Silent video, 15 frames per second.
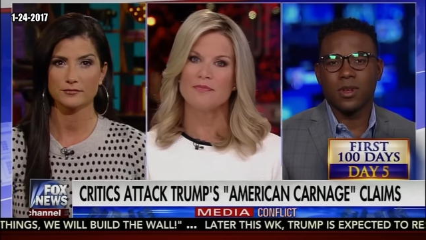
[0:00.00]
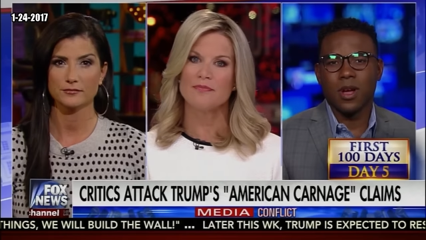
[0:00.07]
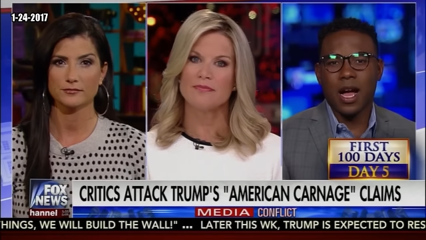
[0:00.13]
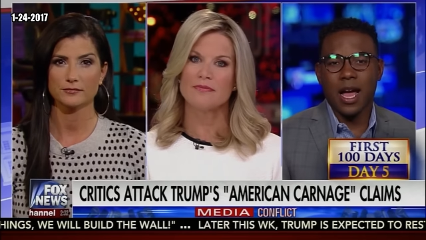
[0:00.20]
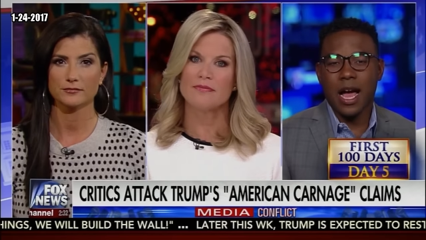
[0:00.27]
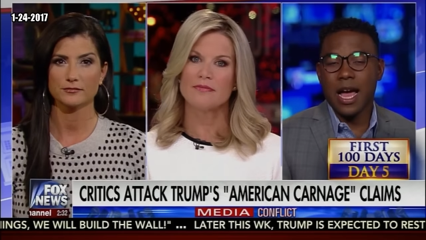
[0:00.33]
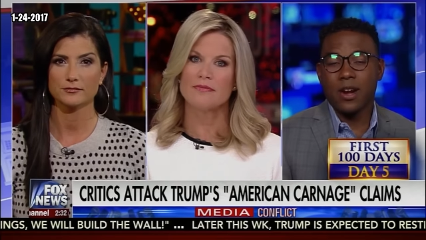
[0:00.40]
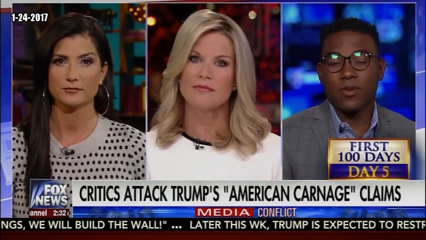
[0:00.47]

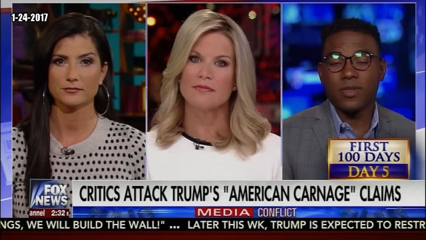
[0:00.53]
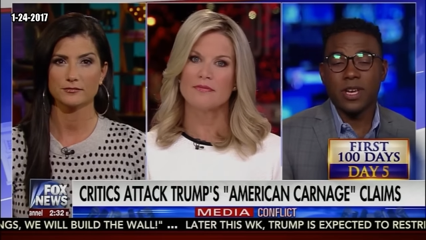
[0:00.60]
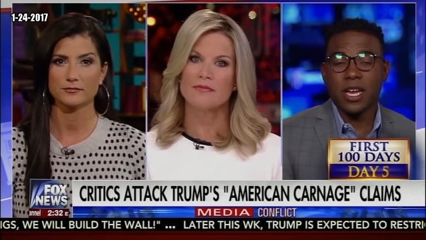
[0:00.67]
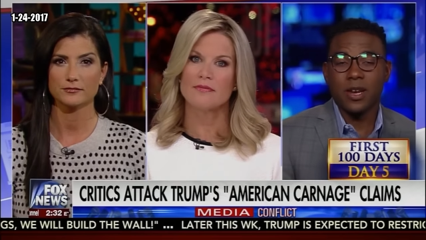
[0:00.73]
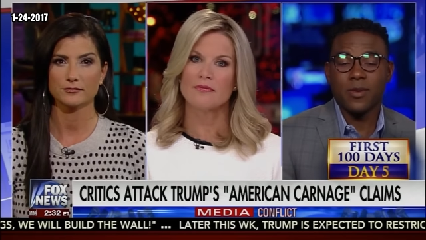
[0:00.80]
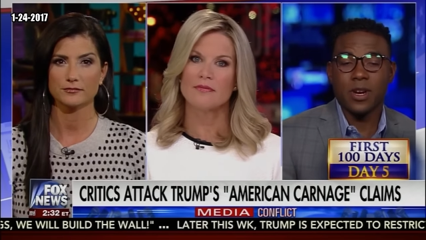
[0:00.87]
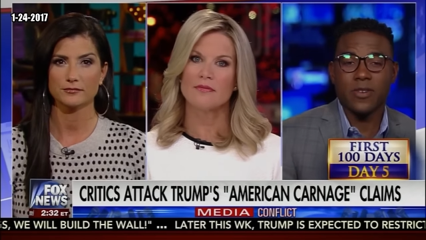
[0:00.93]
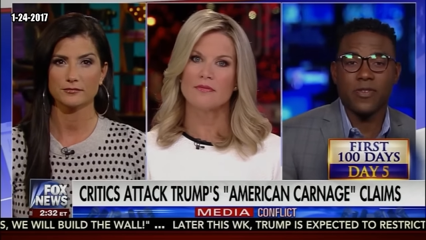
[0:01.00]
Speaker 1: I, I, don't
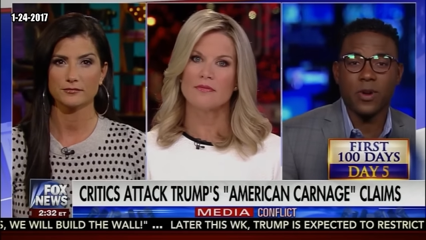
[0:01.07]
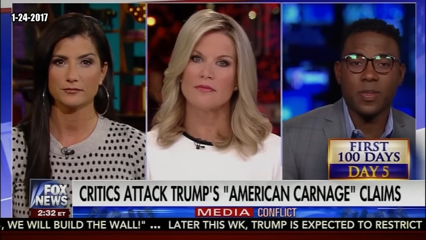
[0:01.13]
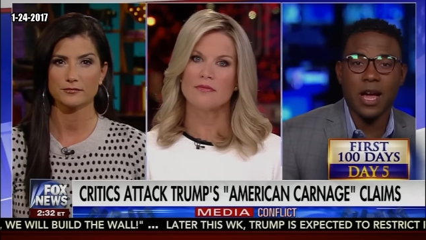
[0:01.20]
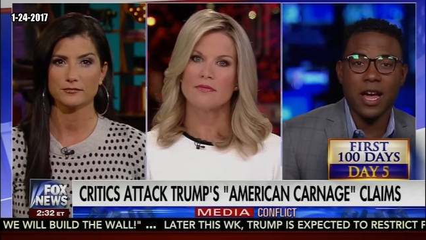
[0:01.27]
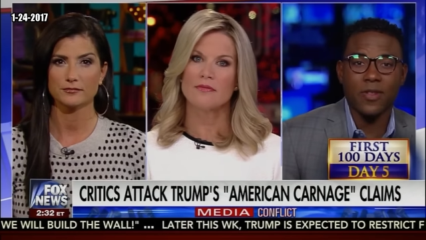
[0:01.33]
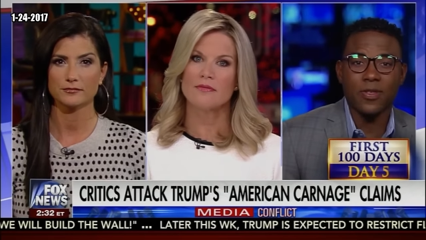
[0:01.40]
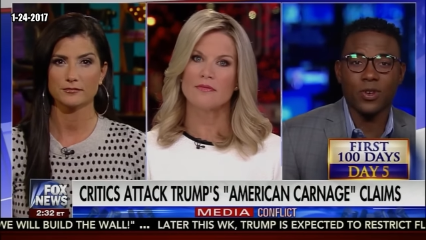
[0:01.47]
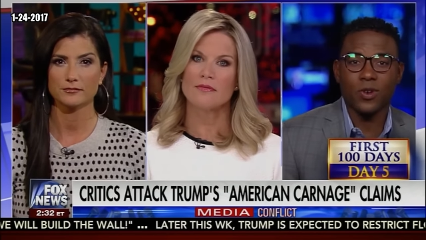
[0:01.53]
think anybody
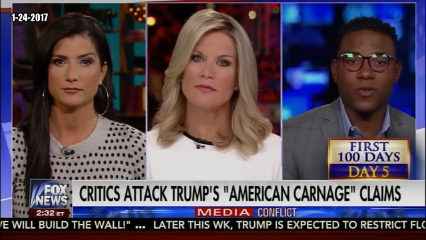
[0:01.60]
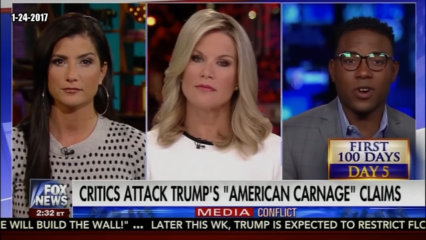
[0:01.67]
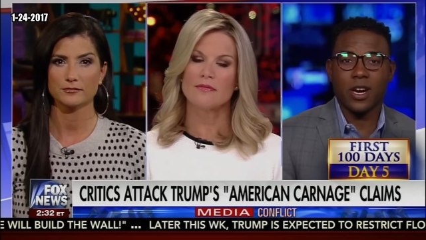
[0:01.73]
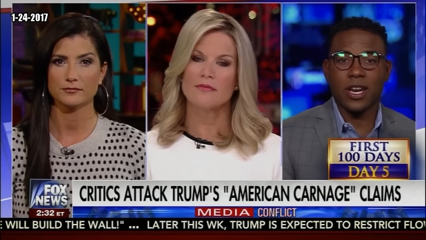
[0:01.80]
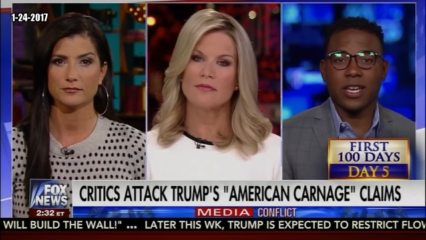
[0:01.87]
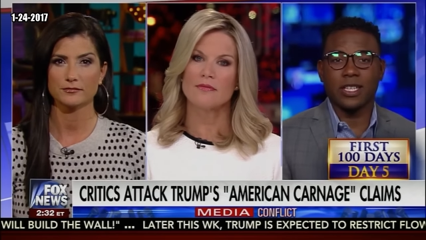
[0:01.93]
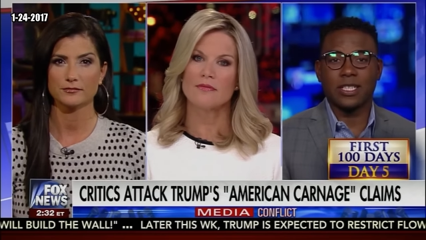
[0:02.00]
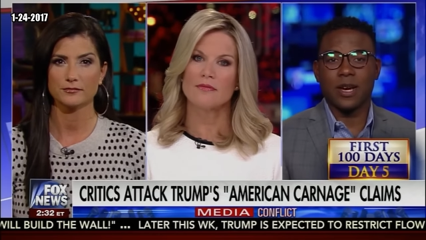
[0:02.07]
from, I don't think you've
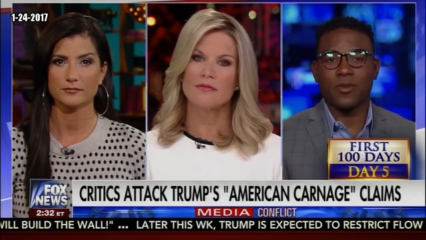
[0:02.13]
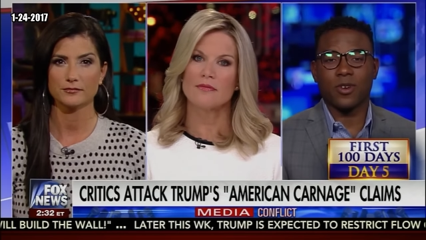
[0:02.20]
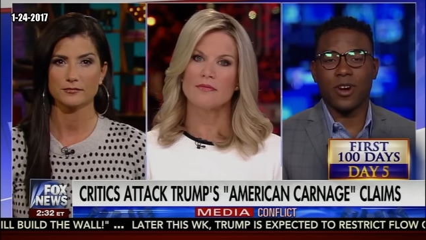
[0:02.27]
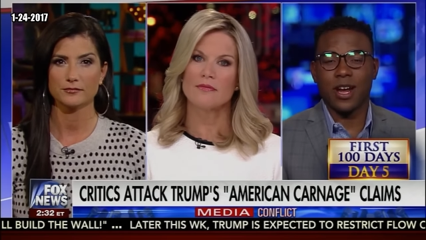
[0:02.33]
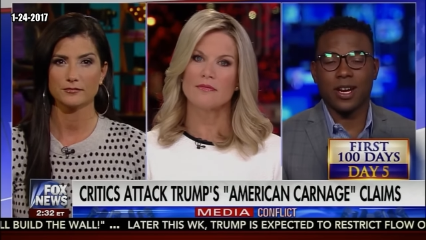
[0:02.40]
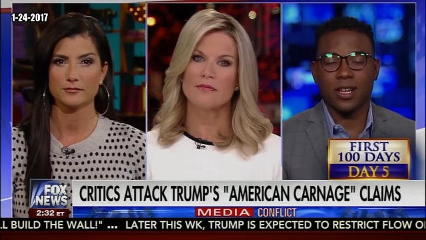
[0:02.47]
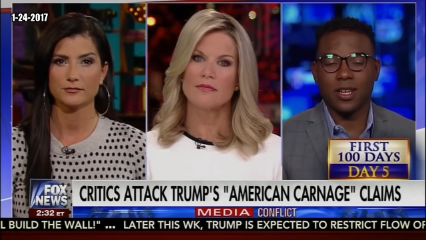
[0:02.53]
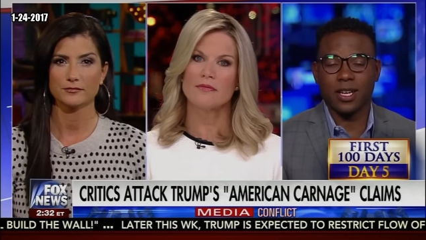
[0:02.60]
heard any
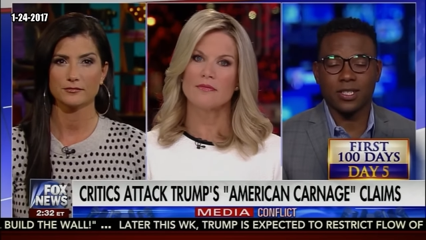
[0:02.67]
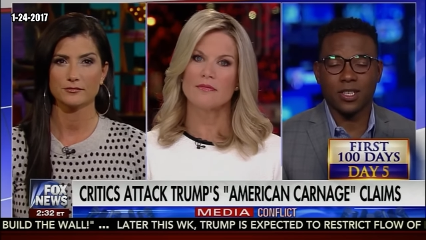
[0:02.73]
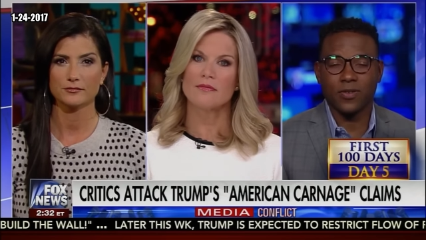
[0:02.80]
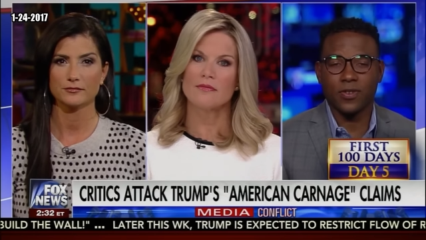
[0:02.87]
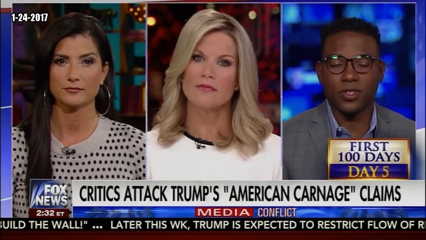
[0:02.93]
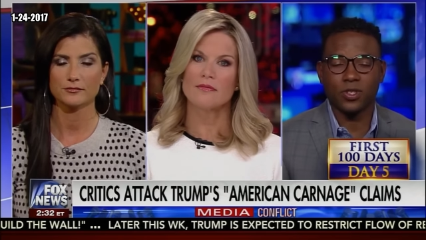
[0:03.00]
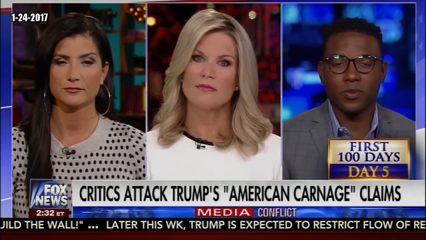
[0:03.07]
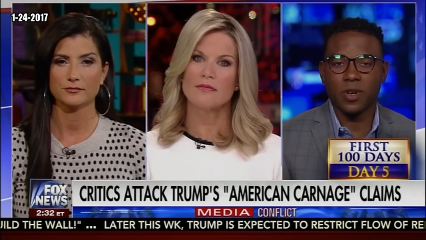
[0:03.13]
Democratic
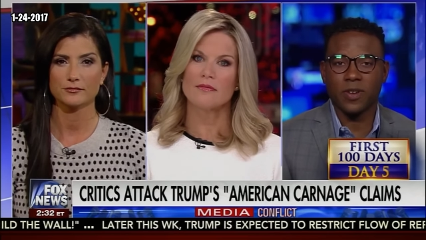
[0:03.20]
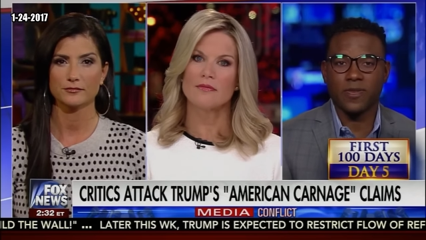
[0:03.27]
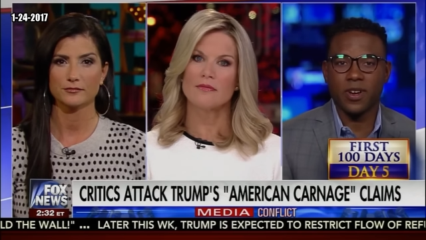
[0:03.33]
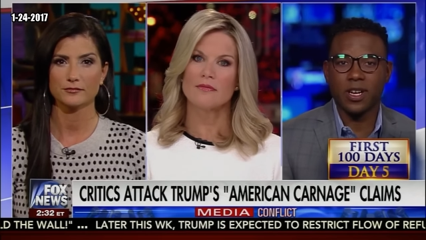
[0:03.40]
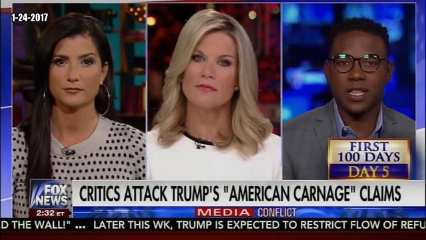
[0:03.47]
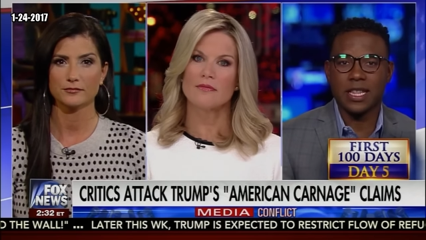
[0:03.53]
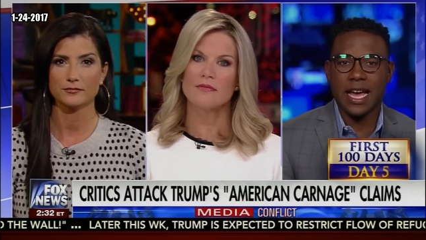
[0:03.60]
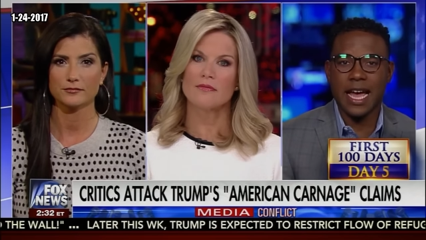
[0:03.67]
elected official make
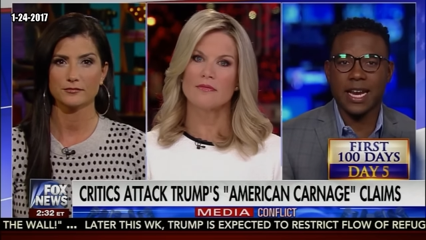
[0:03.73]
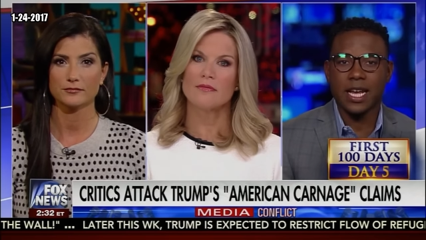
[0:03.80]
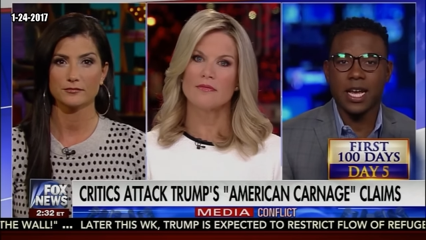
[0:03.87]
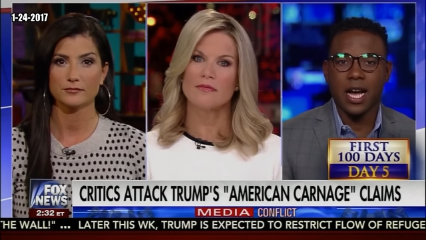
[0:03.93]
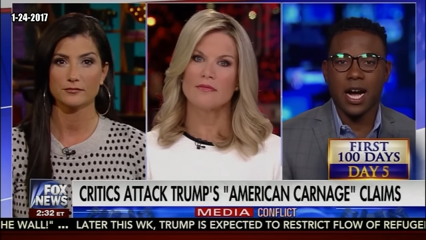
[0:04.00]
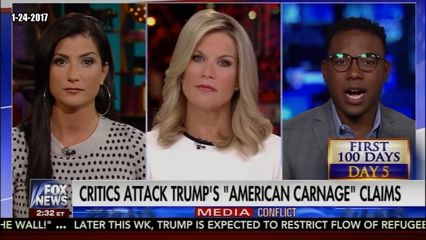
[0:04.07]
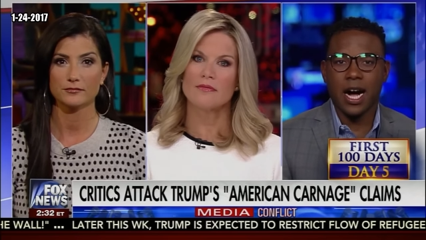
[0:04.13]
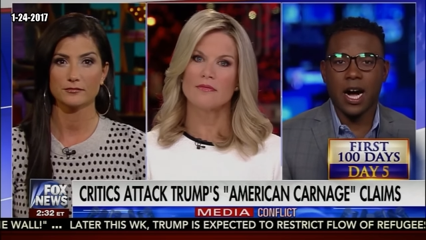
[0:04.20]
fun of that,
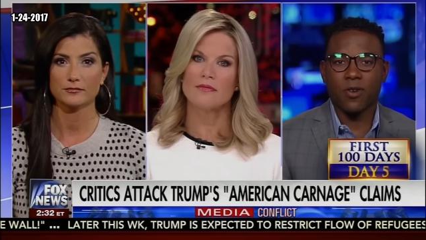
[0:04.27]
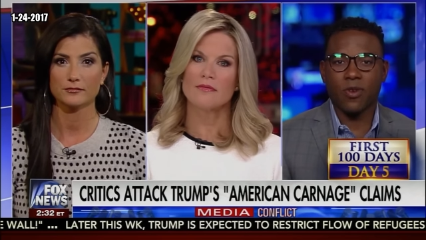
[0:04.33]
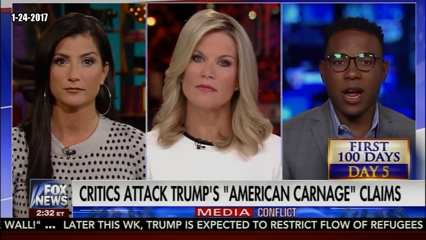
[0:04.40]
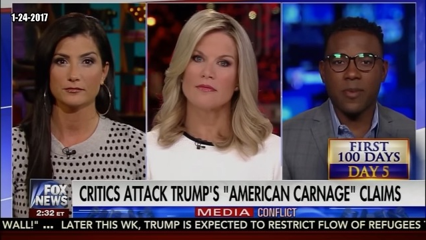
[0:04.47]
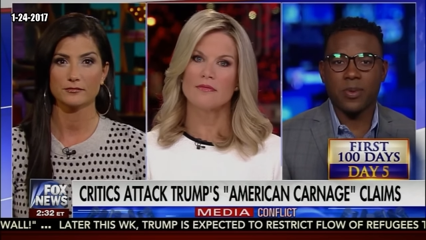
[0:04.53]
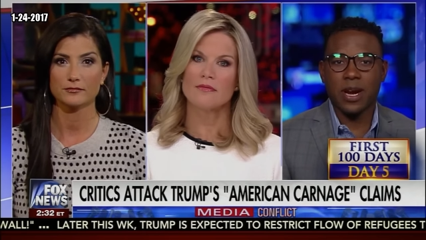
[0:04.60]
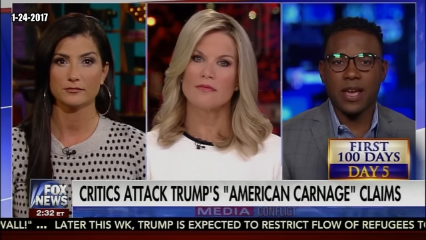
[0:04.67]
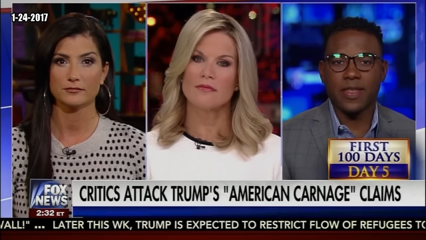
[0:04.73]
uh, right?